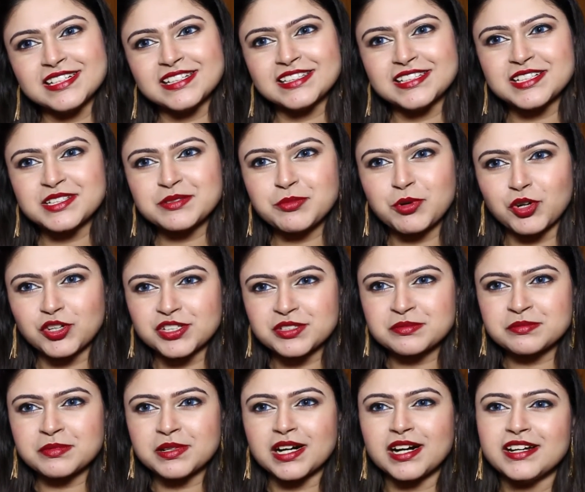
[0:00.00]
in this
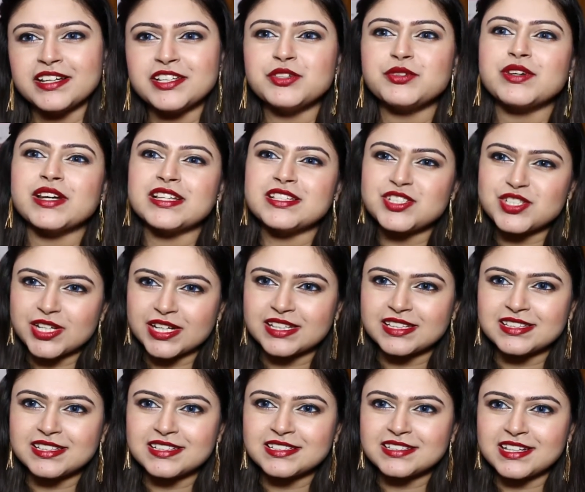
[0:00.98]
bottom bar. You can
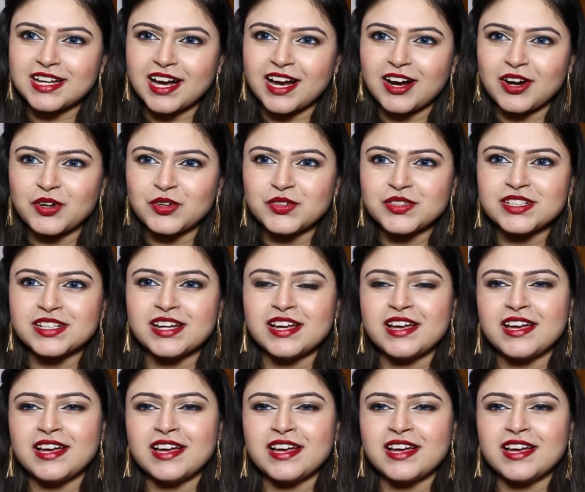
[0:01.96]
check this out.